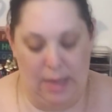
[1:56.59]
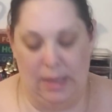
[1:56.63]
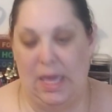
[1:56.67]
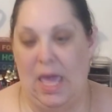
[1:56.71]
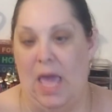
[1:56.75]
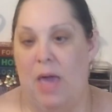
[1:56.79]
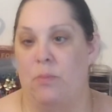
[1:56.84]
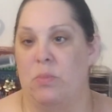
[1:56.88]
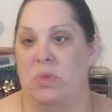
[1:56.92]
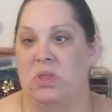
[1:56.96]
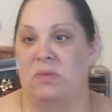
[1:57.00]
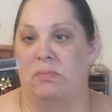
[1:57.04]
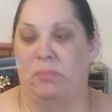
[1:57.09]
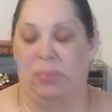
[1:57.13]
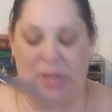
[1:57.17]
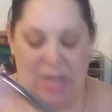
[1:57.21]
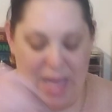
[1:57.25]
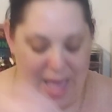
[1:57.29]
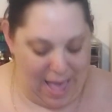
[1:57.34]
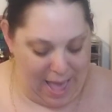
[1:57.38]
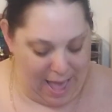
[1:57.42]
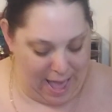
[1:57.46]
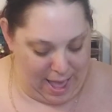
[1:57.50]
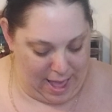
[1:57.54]
Came with a
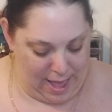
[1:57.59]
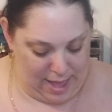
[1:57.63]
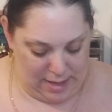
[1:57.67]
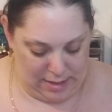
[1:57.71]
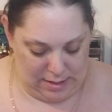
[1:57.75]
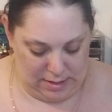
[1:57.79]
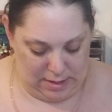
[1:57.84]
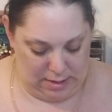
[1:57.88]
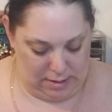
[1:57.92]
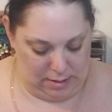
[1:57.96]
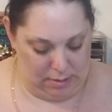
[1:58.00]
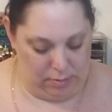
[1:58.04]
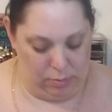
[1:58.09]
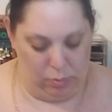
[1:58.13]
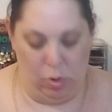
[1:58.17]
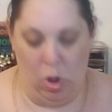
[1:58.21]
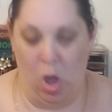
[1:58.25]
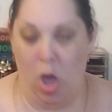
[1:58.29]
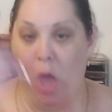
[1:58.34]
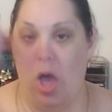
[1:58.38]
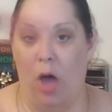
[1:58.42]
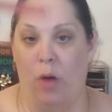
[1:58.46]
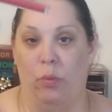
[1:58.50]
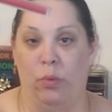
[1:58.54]
black, a
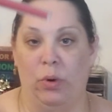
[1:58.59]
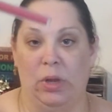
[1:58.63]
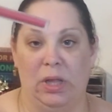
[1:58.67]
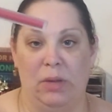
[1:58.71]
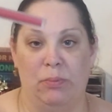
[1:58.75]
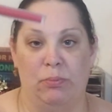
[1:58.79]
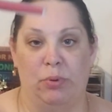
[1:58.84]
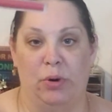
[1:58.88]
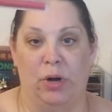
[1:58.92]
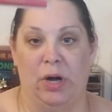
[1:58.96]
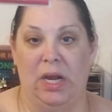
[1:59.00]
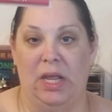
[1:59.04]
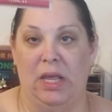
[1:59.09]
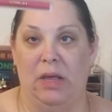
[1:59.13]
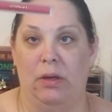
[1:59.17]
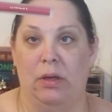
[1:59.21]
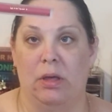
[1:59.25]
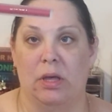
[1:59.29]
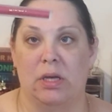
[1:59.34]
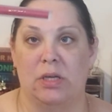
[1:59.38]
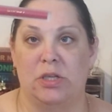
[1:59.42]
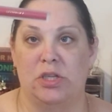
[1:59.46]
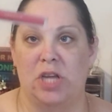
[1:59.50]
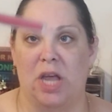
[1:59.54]
really
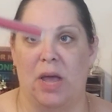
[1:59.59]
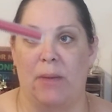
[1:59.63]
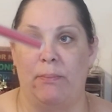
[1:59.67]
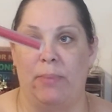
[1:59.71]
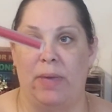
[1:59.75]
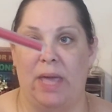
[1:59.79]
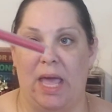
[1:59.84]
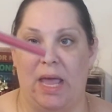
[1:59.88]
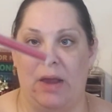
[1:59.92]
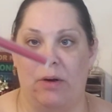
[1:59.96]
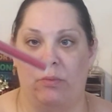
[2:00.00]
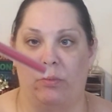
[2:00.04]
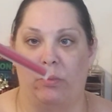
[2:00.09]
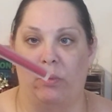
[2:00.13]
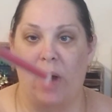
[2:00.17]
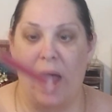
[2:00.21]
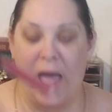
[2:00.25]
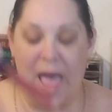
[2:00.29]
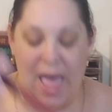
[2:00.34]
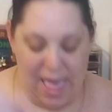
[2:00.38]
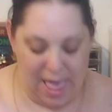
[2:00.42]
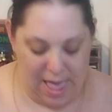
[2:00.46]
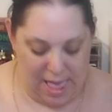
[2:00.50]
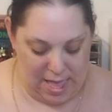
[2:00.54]
pretty champagne
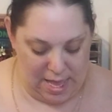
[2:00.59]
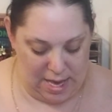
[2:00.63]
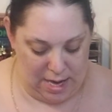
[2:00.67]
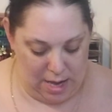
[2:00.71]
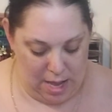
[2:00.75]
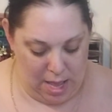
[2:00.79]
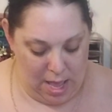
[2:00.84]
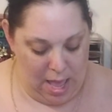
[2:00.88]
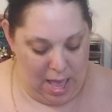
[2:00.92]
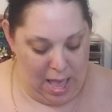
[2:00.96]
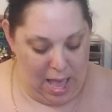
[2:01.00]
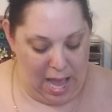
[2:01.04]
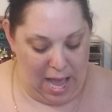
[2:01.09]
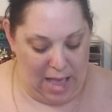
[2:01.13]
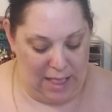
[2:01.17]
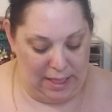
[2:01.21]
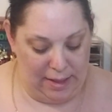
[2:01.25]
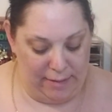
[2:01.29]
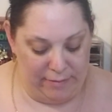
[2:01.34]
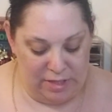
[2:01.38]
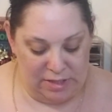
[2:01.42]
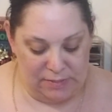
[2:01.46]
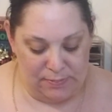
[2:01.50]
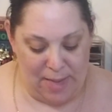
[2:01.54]
red. I
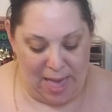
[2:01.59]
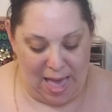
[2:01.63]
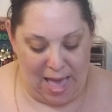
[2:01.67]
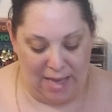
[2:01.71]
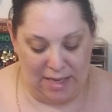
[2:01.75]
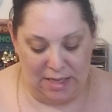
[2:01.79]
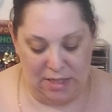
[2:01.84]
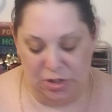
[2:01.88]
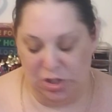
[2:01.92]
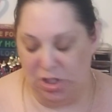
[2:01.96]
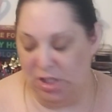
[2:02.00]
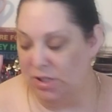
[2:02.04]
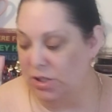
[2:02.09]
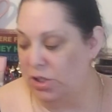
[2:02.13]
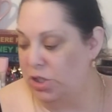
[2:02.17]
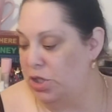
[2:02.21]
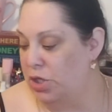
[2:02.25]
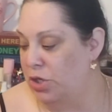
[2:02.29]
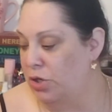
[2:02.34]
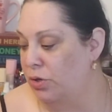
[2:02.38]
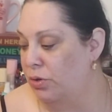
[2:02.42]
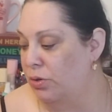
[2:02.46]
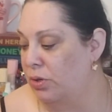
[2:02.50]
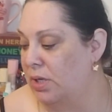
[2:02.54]
love this packaging
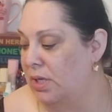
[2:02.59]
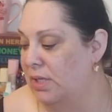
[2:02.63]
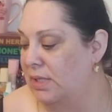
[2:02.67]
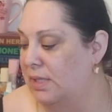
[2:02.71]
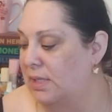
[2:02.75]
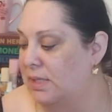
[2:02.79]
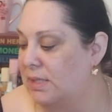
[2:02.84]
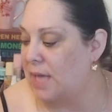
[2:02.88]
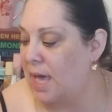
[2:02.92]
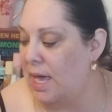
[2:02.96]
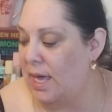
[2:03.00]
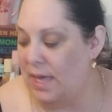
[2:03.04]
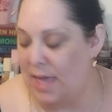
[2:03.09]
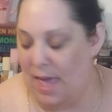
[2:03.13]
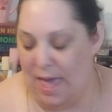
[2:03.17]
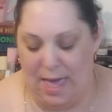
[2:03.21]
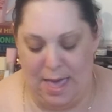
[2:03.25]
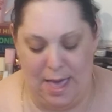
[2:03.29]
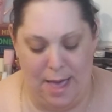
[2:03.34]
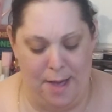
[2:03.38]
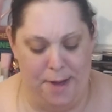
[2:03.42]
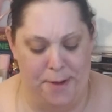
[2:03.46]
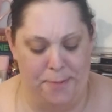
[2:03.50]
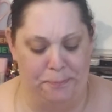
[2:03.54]
too, because like
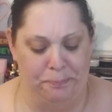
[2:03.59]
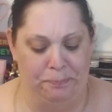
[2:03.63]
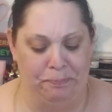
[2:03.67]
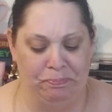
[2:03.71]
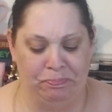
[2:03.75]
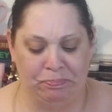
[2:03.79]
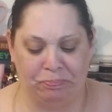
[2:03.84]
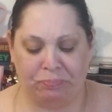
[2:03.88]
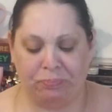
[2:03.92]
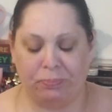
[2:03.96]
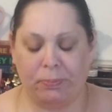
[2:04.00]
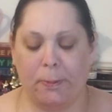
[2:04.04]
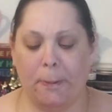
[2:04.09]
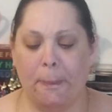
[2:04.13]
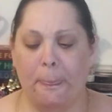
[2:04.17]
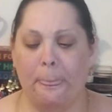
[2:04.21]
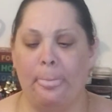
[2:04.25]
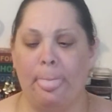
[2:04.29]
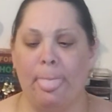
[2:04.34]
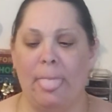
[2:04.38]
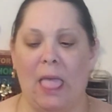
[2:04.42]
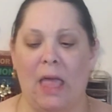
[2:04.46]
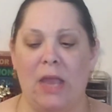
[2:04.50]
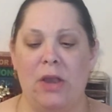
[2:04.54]
a,
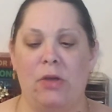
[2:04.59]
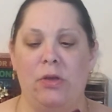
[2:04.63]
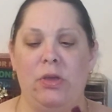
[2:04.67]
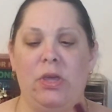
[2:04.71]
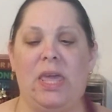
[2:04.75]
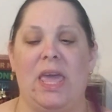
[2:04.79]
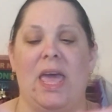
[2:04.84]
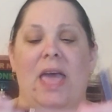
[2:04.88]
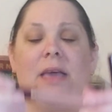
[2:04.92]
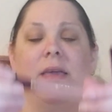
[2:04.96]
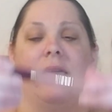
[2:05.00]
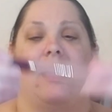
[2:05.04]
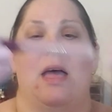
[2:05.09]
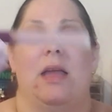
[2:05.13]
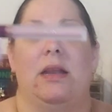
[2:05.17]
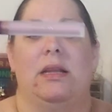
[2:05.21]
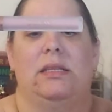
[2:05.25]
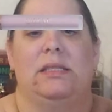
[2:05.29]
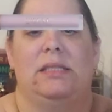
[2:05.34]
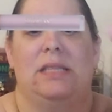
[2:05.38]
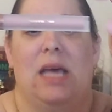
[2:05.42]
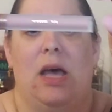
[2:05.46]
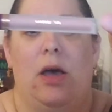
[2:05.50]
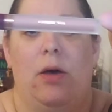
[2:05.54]
I know you can't kind
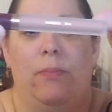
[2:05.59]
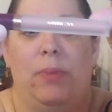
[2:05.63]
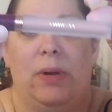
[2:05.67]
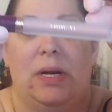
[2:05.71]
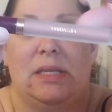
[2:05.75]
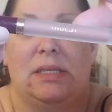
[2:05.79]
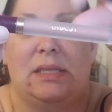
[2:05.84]
of tell, but